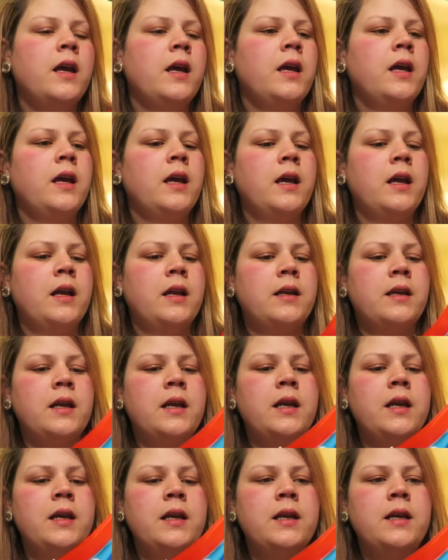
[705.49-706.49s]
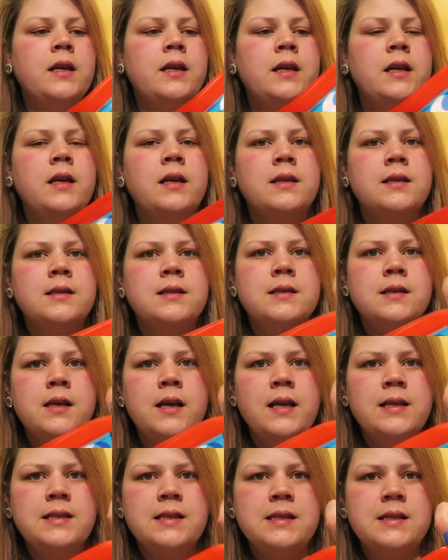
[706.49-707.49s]
And it is,
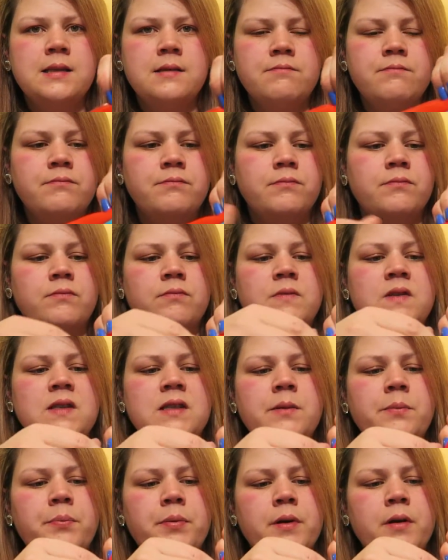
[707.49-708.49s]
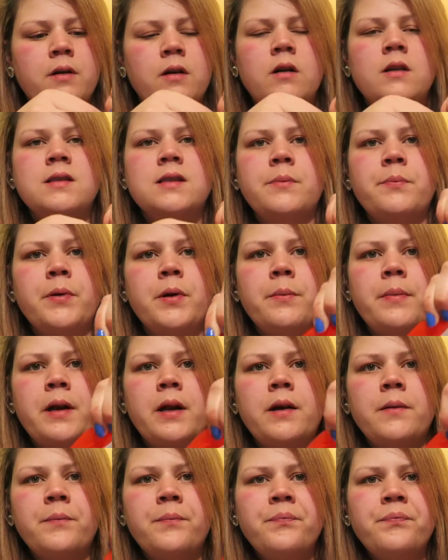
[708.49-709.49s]
it has a zipper, not a zipper, but
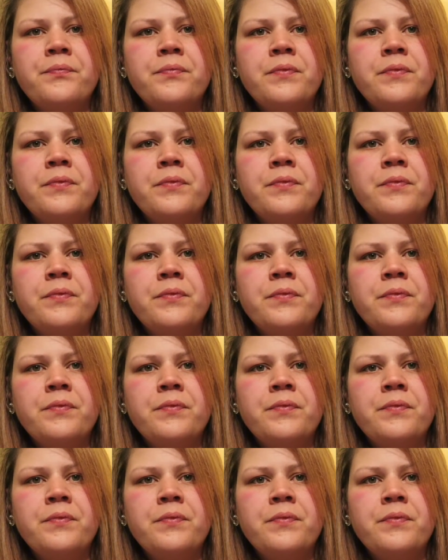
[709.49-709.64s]
a